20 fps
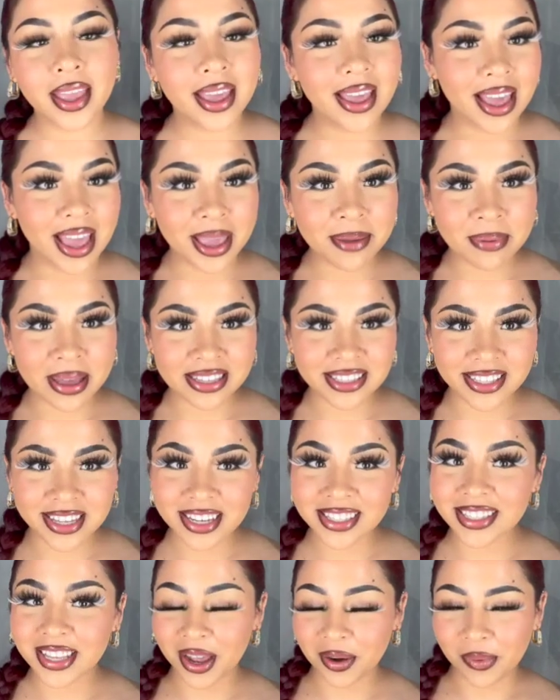Hey
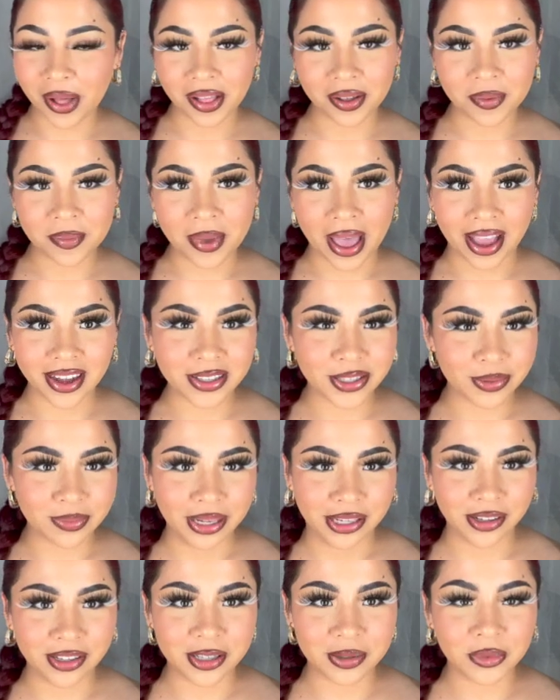besties, and welcome back to my
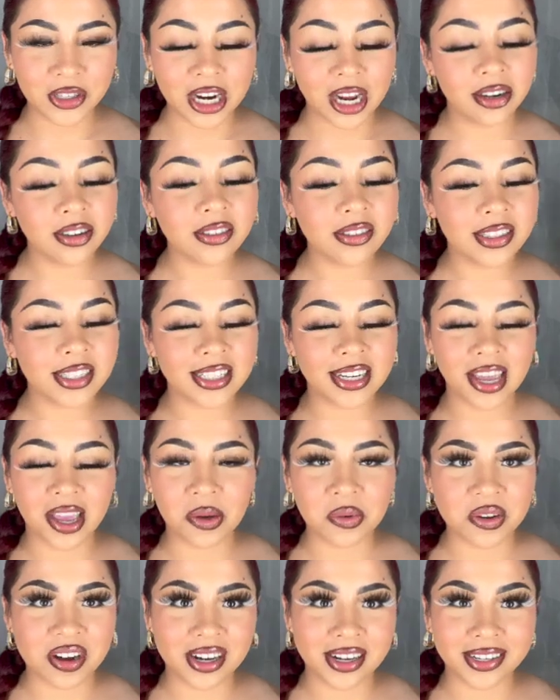YouTube channel. Today I
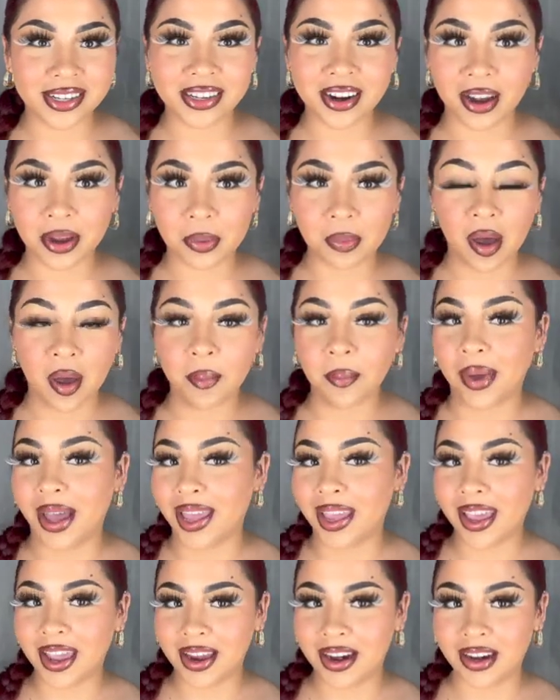wanted to talk about
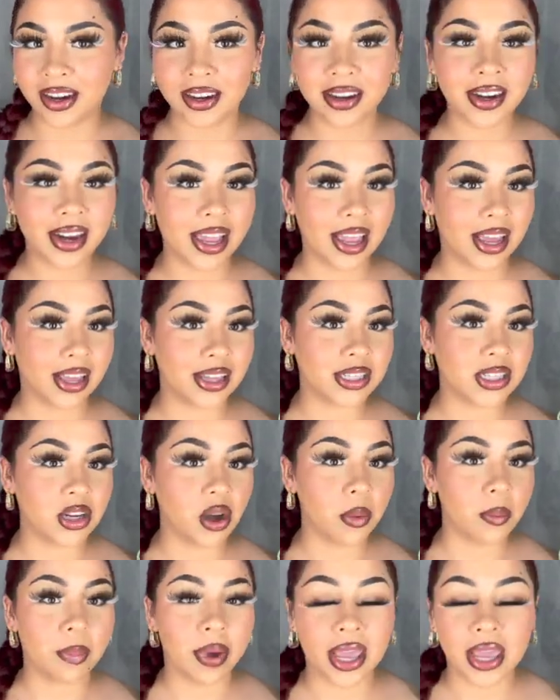my hair and
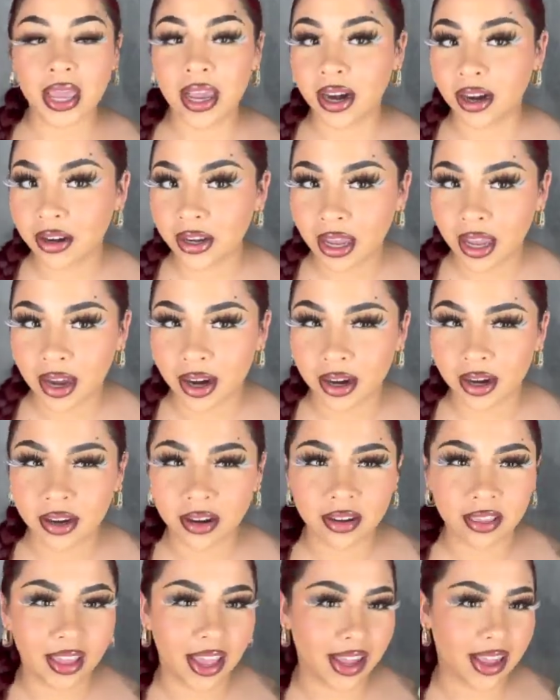my hair
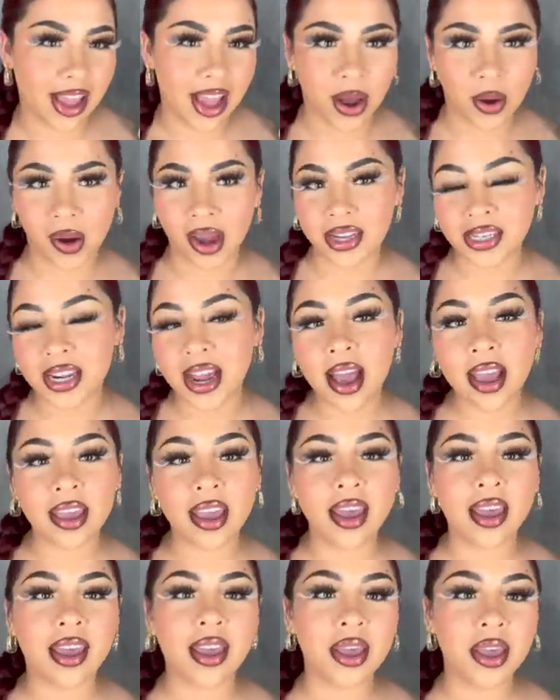care, like how I
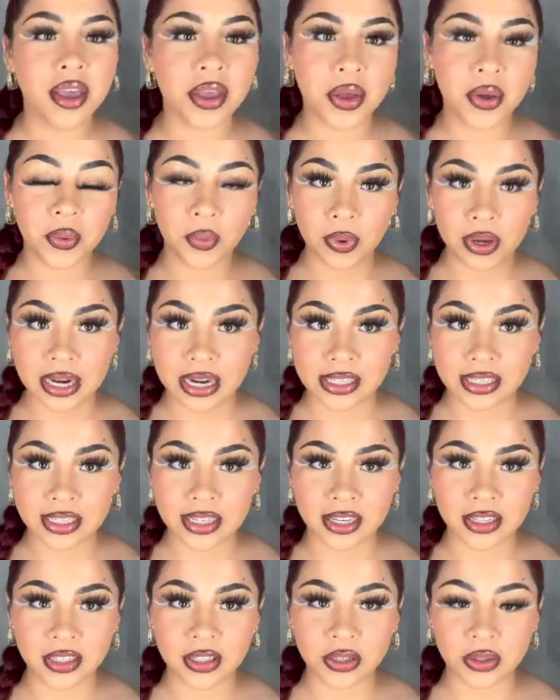dye it, what I
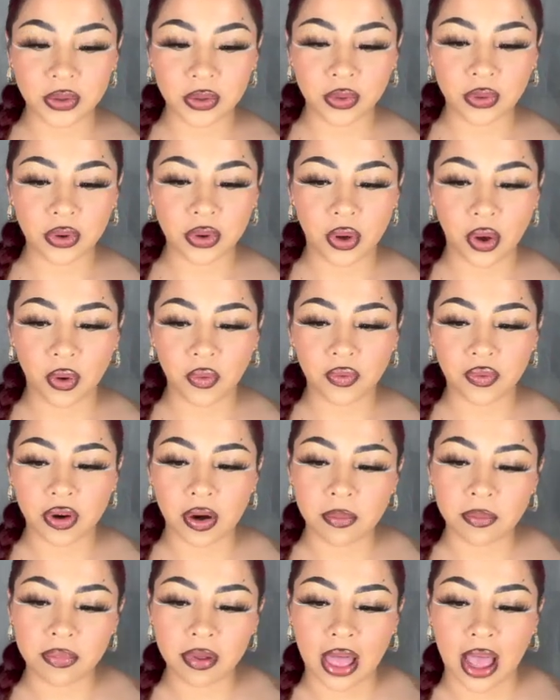did to go
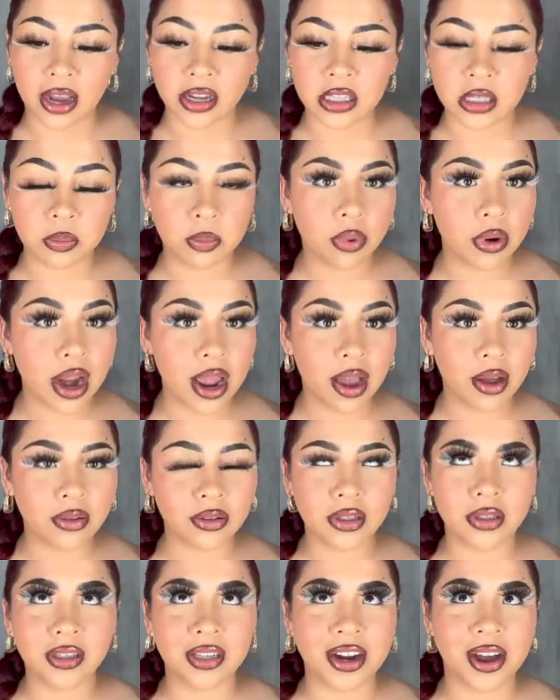from black to
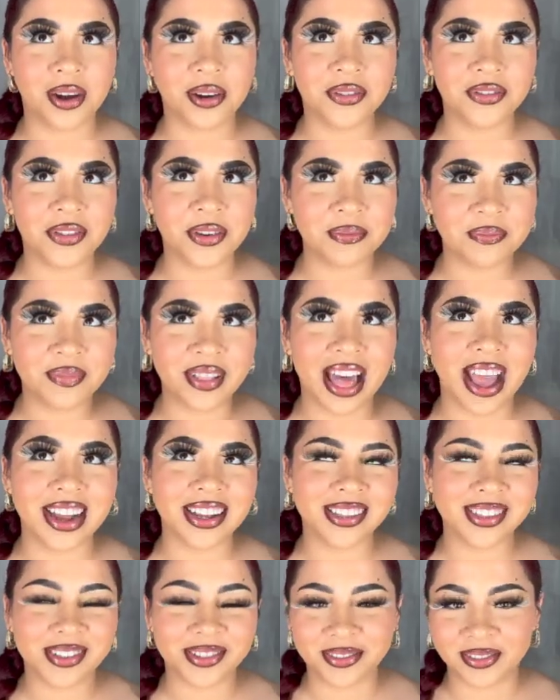brown, no, from
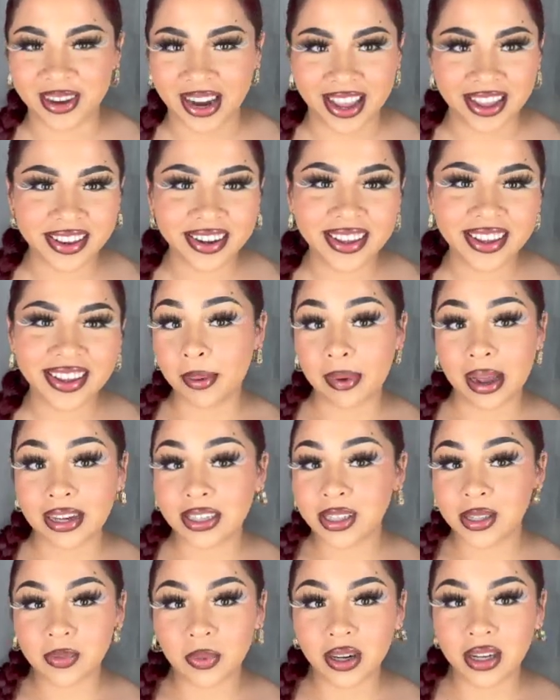black to red. I
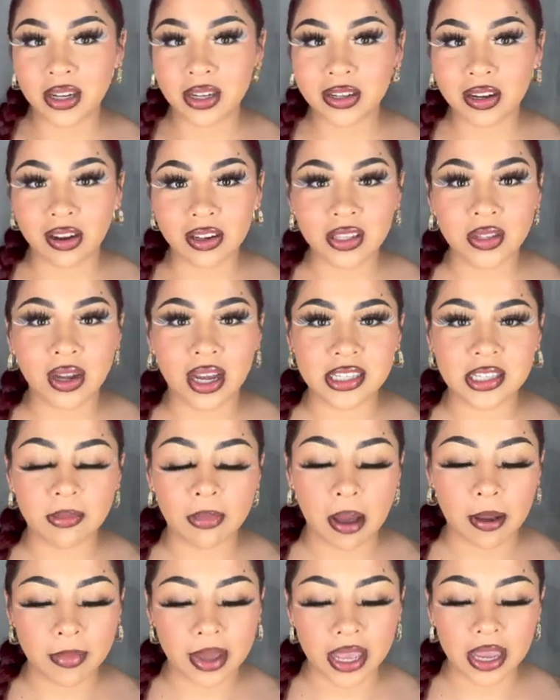just wanted to talk to you guys
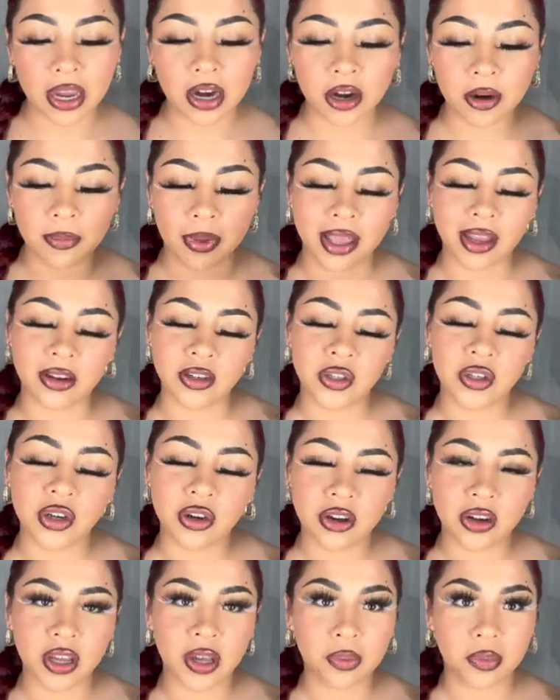about my hair
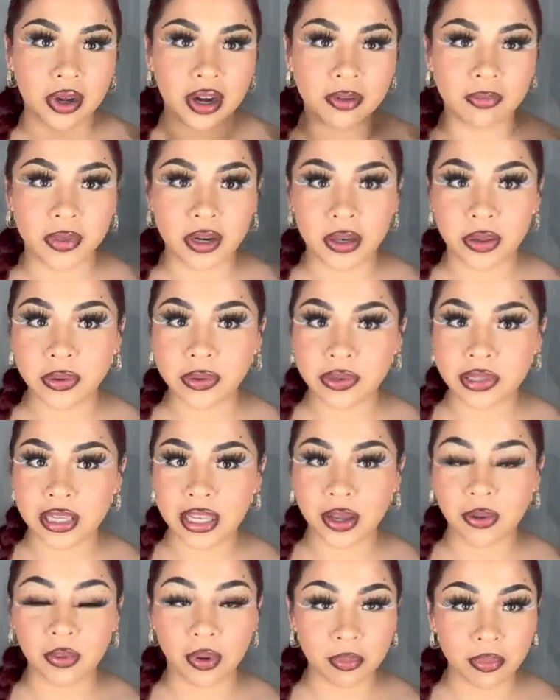journey, what I've been
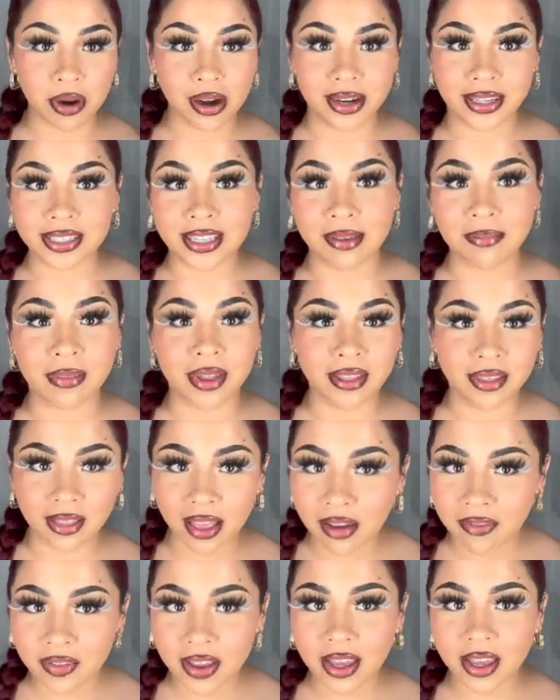using, what products I've been
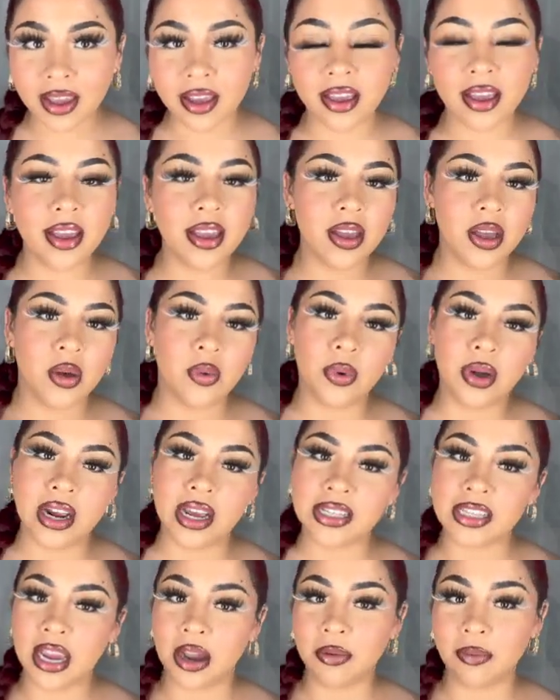loving, what
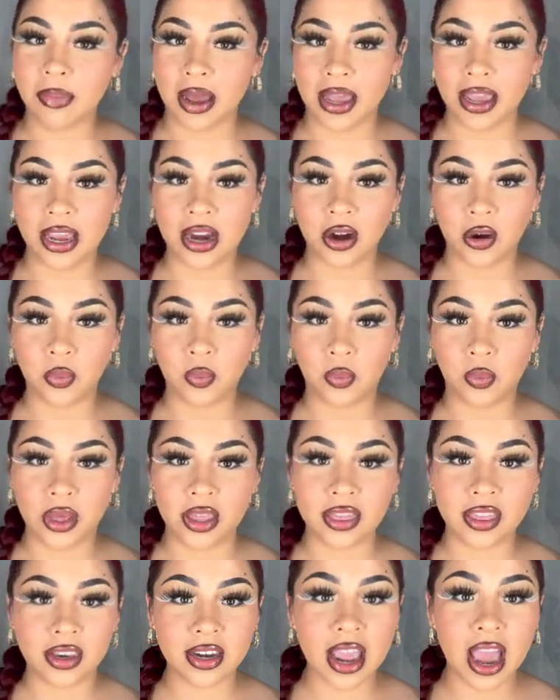I dye my hair
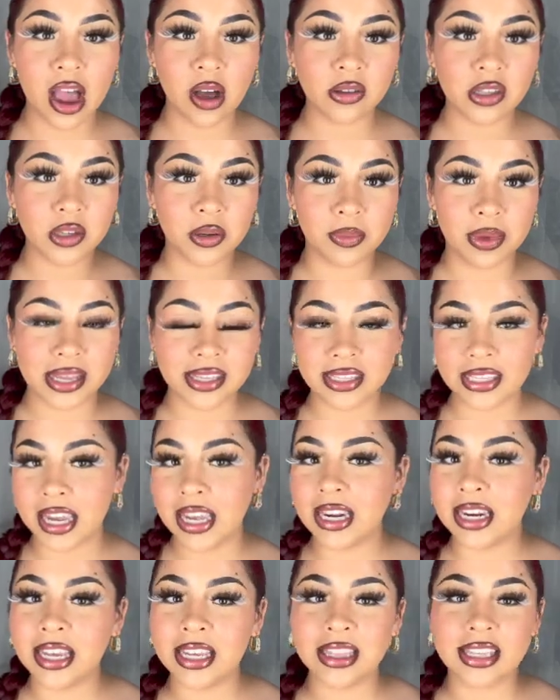with now to
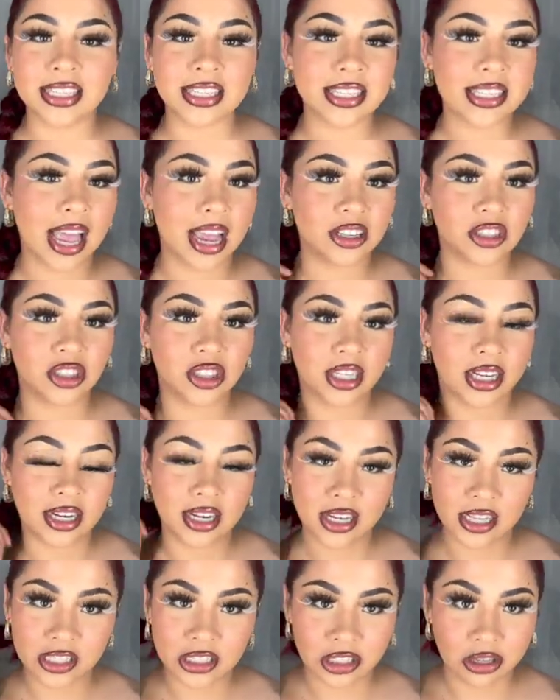maintain it. This is actually an
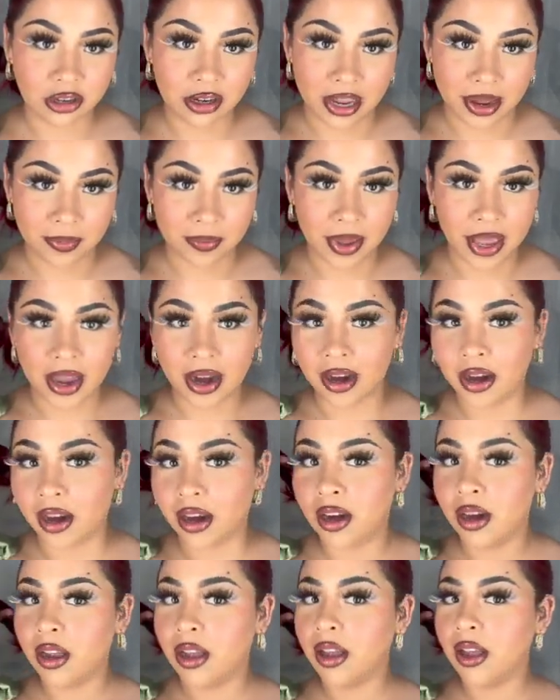
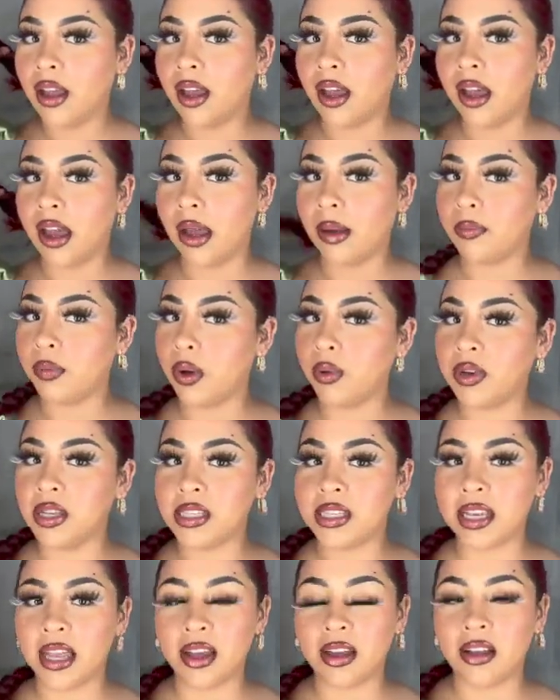Insertnamehere
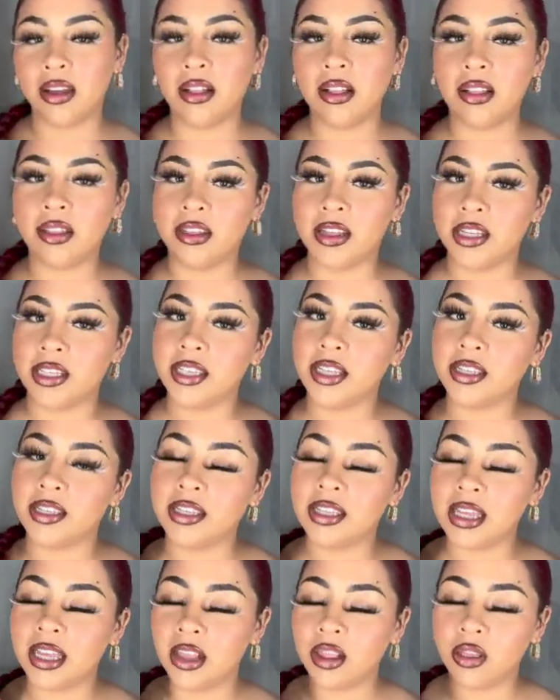ponytail. This is
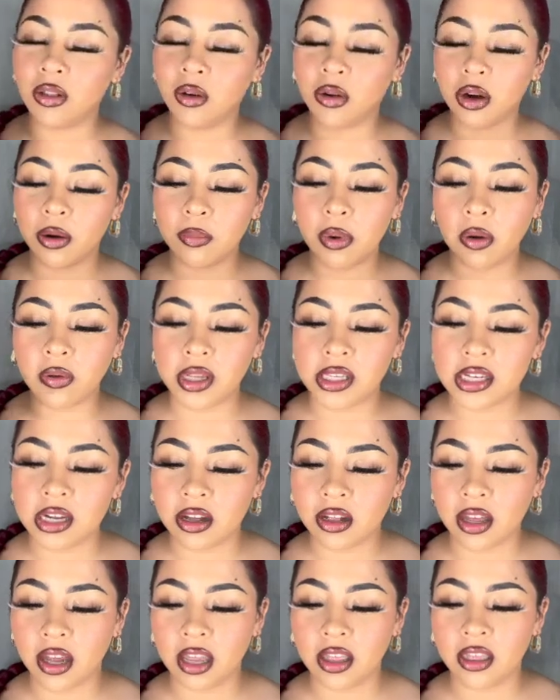the Laura
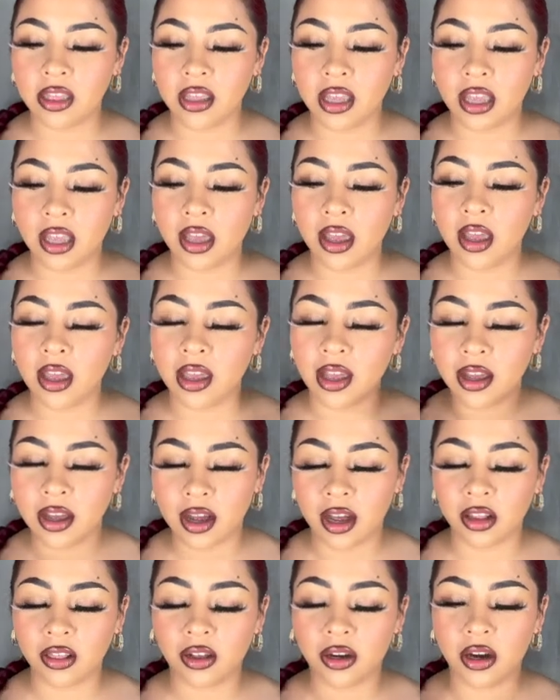ponytail in the
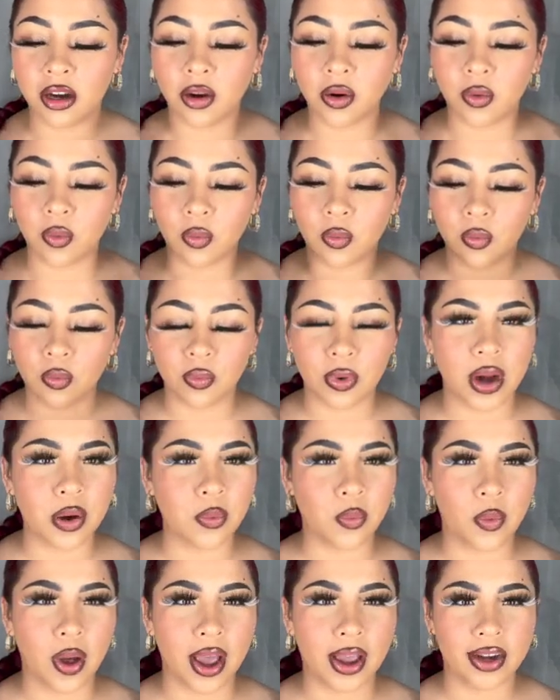color red
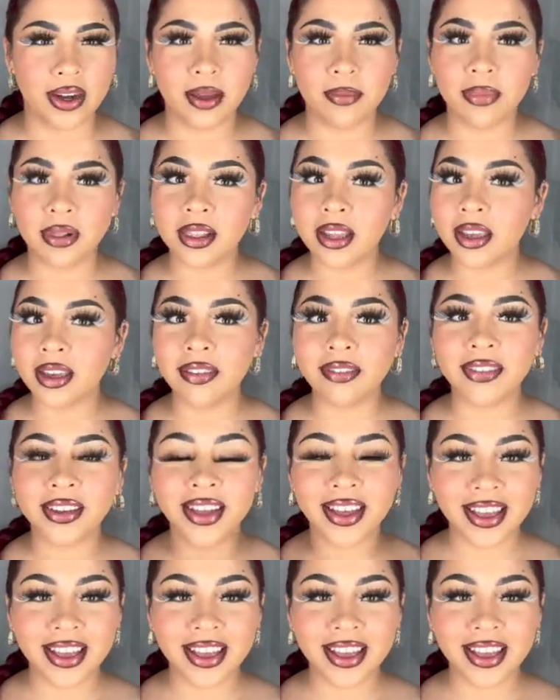wine, I believe.